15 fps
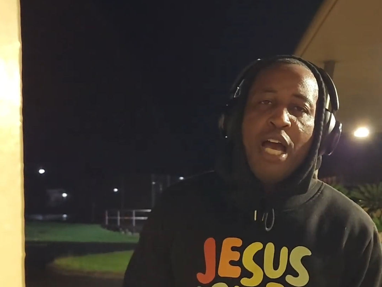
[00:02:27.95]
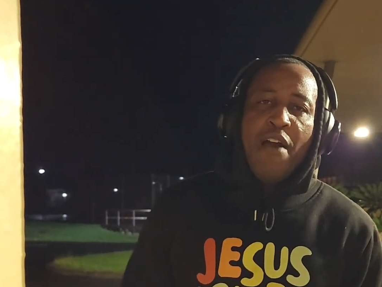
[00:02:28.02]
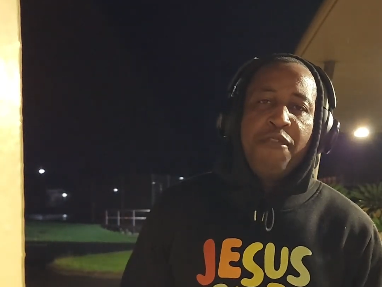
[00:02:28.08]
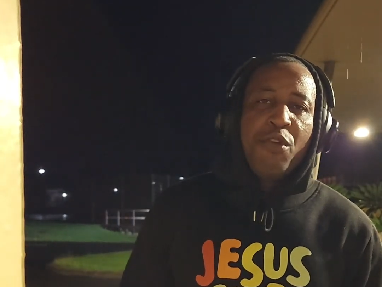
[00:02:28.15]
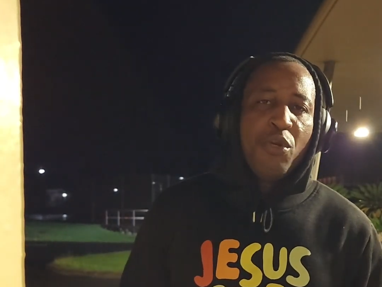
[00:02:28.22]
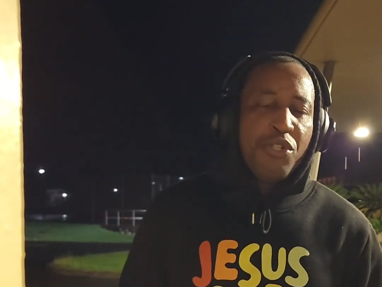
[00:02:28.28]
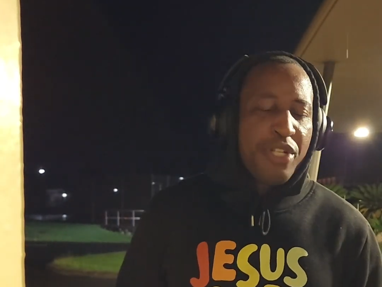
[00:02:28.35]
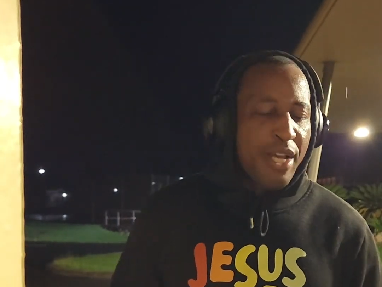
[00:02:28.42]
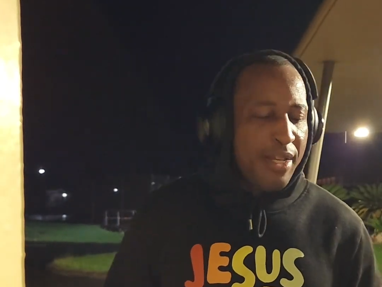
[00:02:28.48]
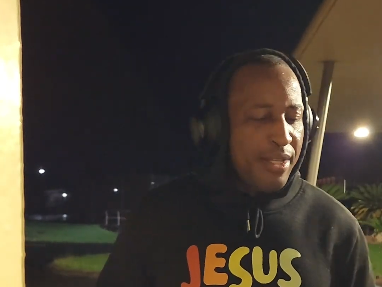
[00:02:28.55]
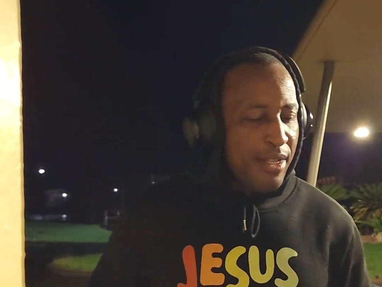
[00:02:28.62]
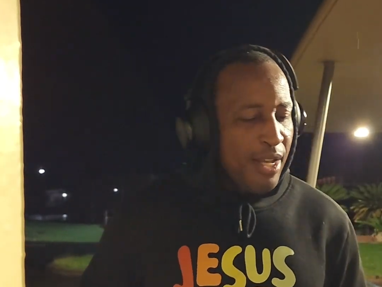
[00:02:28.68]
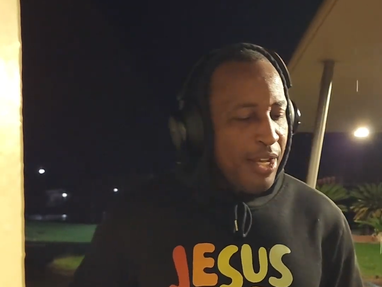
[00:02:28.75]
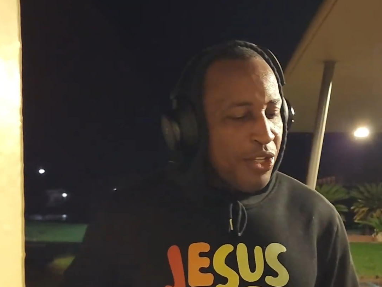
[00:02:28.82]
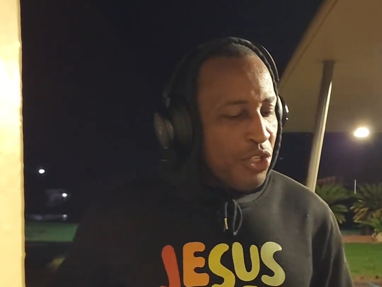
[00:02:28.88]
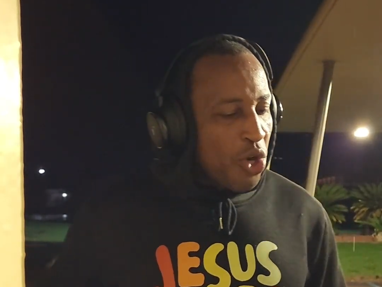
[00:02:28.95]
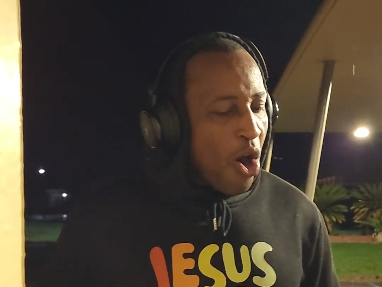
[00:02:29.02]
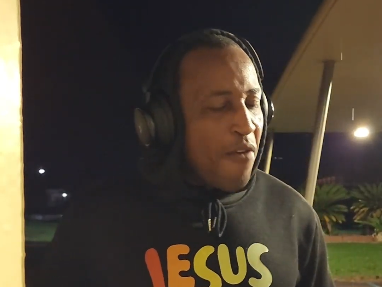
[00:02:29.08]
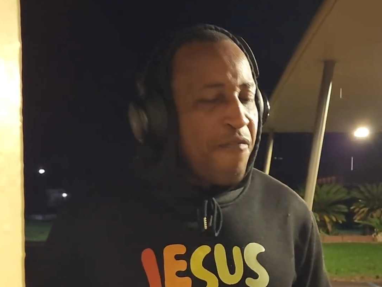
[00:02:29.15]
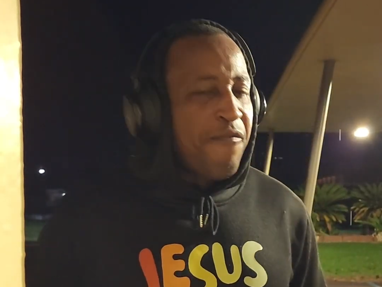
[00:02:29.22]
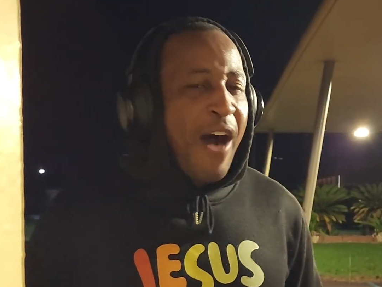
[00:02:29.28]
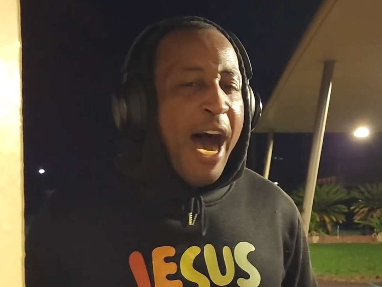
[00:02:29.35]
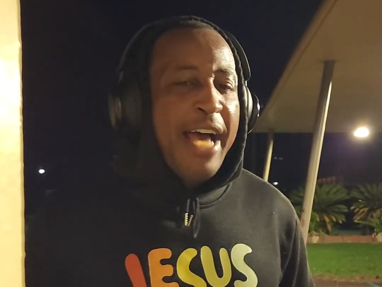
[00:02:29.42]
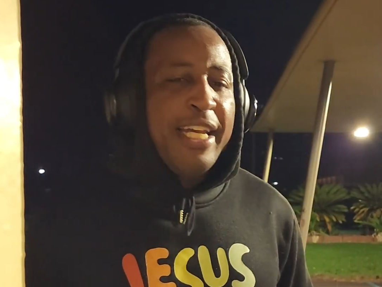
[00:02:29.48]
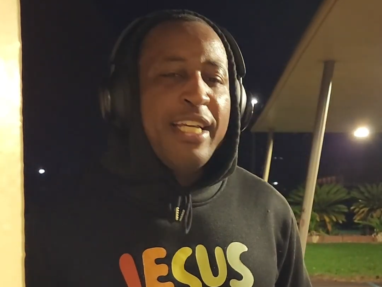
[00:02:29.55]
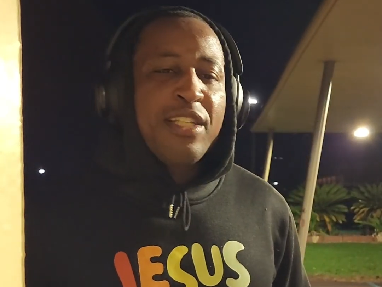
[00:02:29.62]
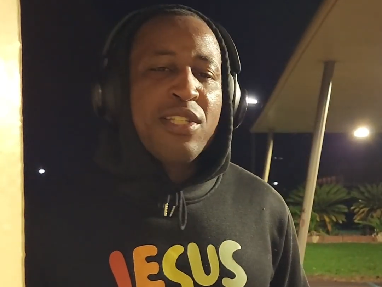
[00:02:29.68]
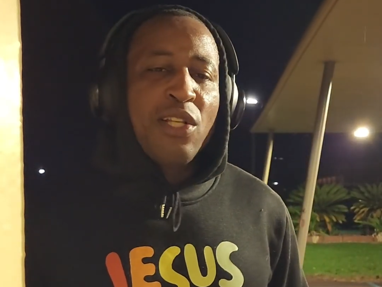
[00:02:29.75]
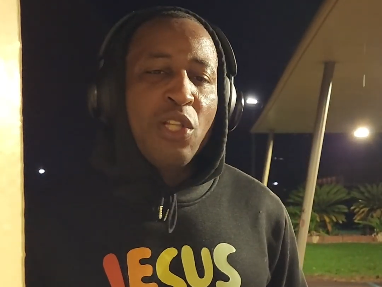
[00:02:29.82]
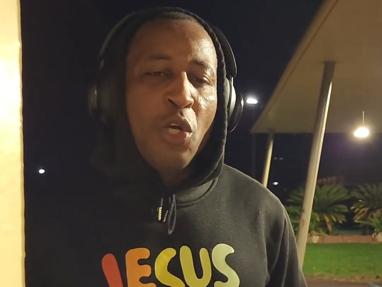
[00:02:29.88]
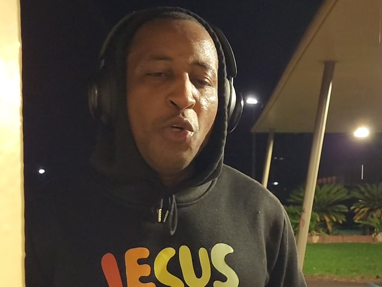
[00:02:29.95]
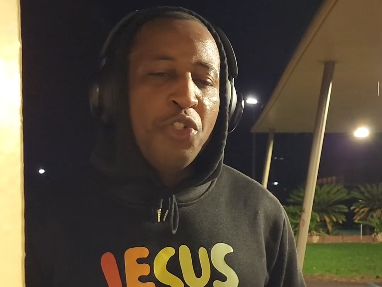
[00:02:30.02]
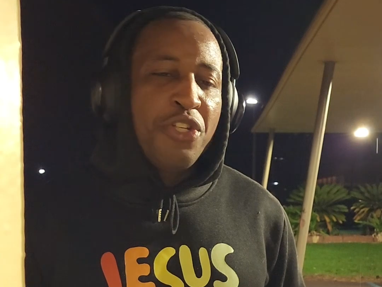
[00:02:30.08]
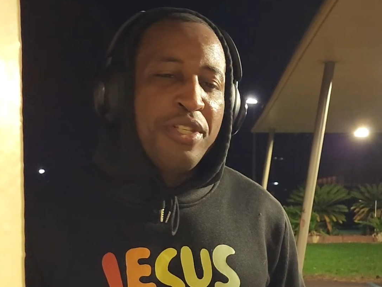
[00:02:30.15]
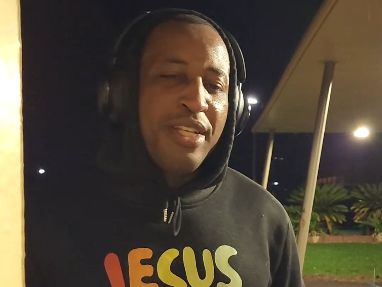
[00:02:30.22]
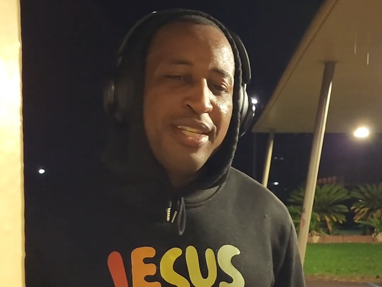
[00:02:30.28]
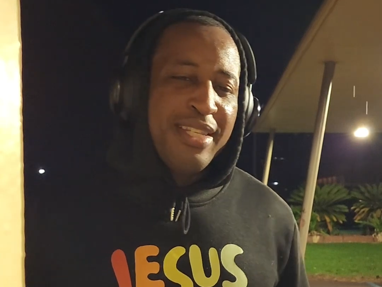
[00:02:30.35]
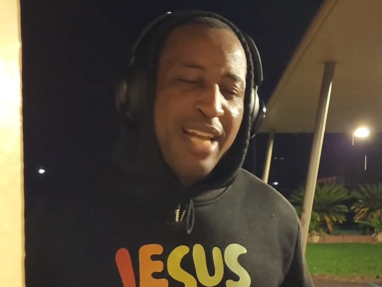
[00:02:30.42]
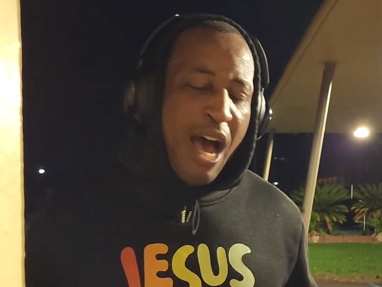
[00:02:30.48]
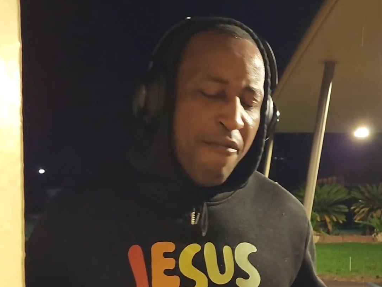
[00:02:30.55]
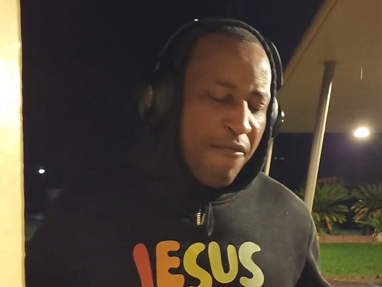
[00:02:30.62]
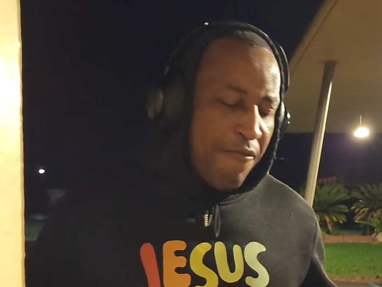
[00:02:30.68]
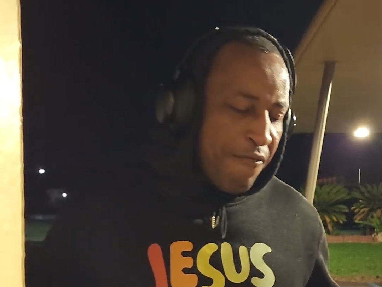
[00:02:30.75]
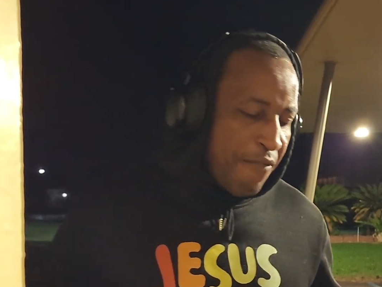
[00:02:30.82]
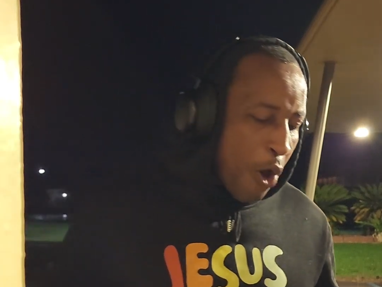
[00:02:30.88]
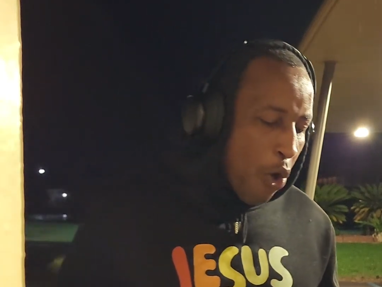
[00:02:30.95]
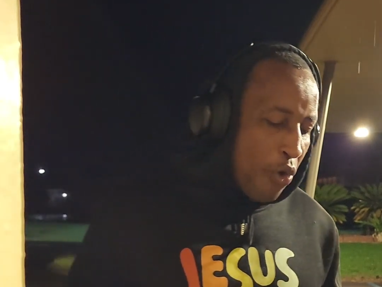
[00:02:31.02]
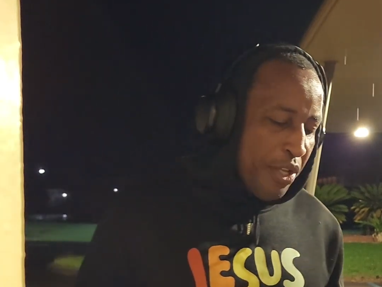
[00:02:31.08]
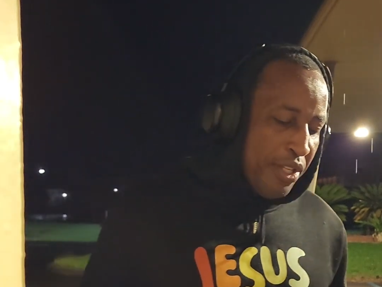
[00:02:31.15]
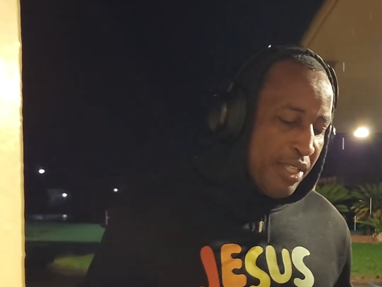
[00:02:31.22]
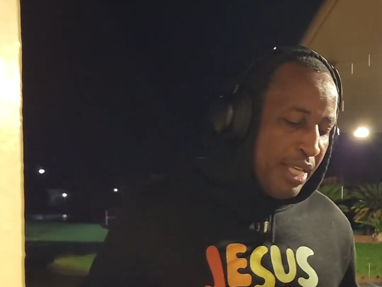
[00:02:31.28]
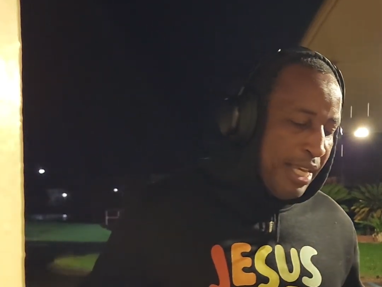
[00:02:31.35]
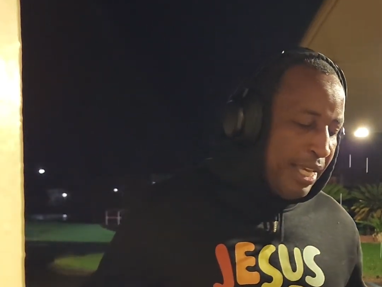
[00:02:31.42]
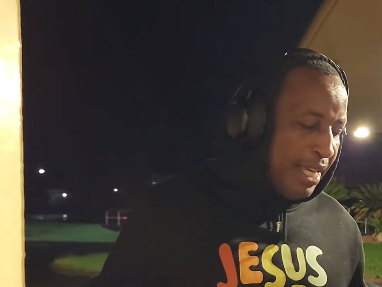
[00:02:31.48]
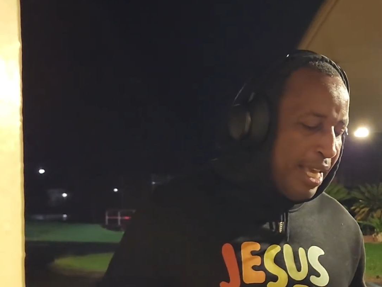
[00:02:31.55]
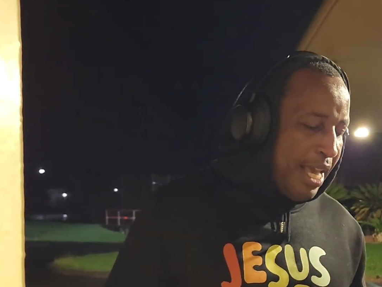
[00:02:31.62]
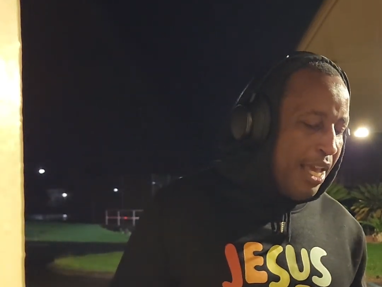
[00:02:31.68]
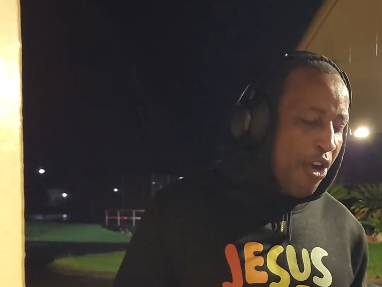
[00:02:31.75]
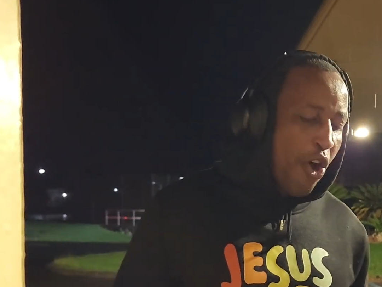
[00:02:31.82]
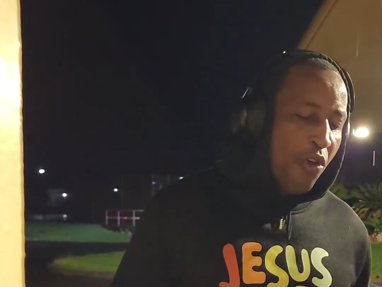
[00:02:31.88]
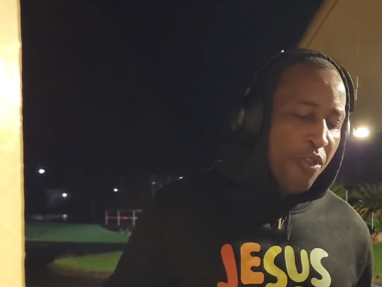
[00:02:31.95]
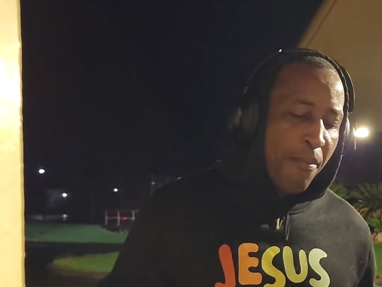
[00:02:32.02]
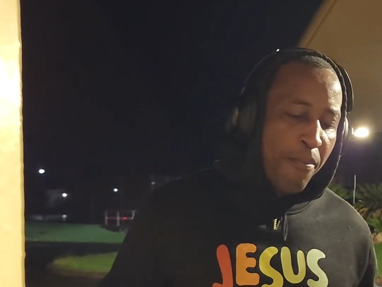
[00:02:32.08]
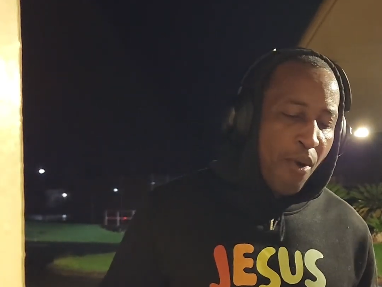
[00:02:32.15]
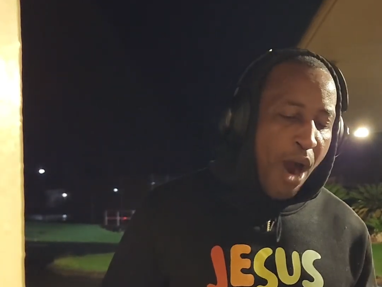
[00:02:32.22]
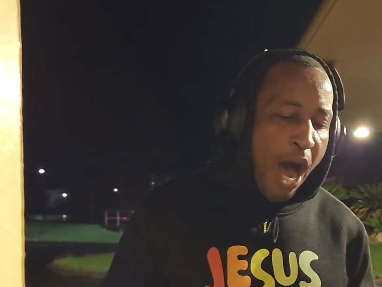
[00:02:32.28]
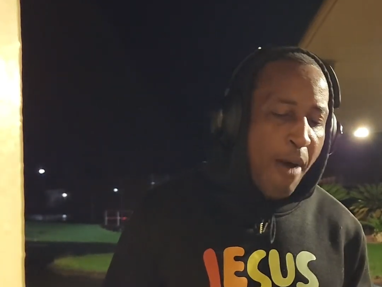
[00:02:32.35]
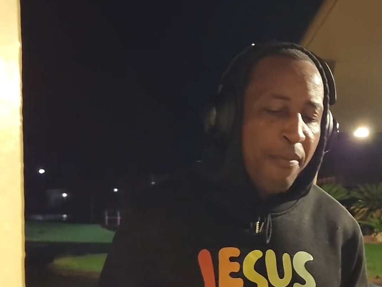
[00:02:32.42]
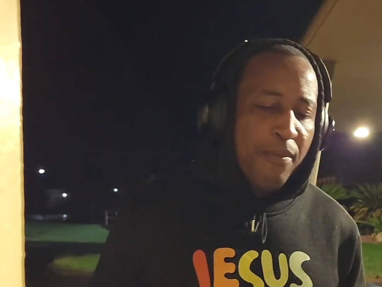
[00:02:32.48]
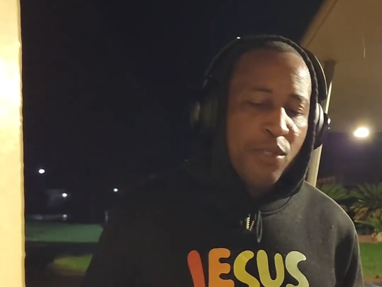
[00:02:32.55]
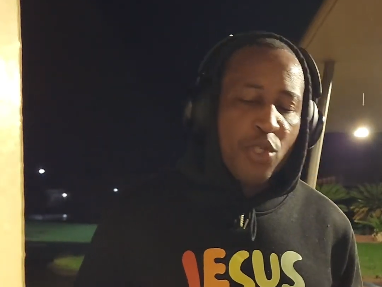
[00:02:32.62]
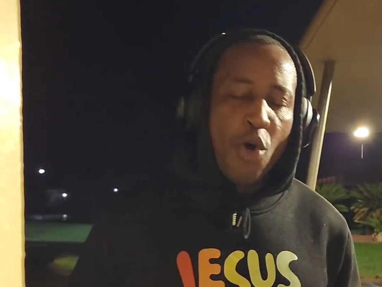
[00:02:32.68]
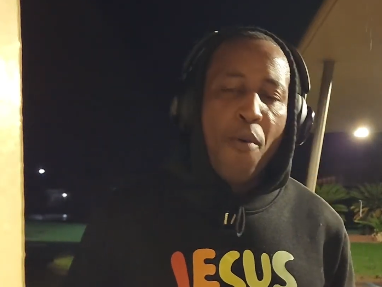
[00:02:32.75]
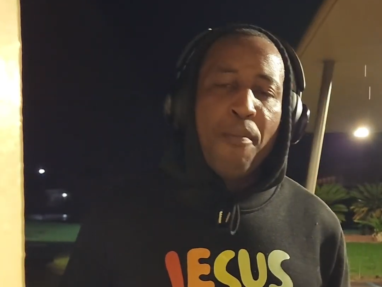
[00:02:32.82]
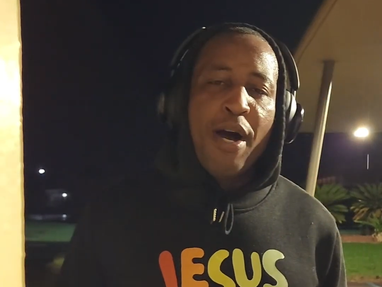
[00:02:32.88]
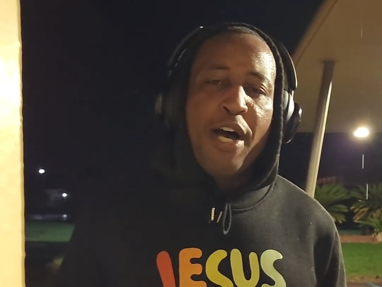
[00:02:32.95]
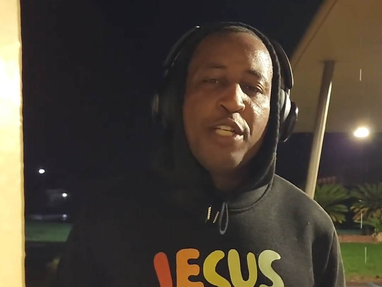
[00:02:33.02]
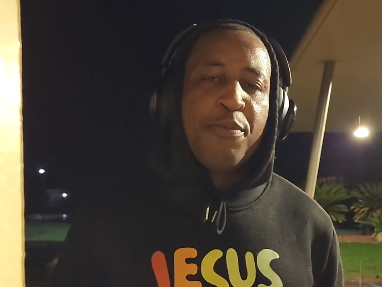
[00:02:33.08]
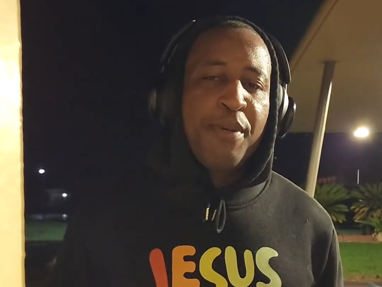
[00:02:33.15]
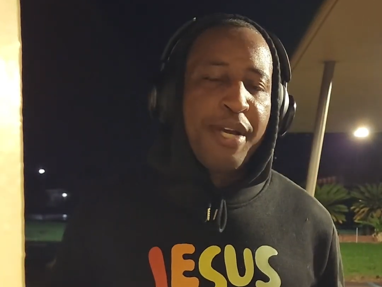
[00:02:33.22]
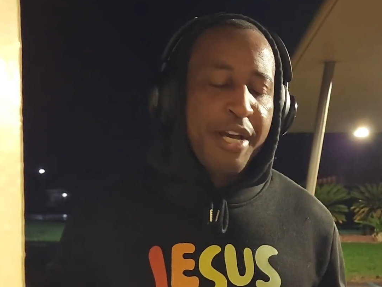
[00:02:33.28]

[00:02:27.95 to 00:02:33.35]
if you just start finding solutions and stop focusing in on the problem so much,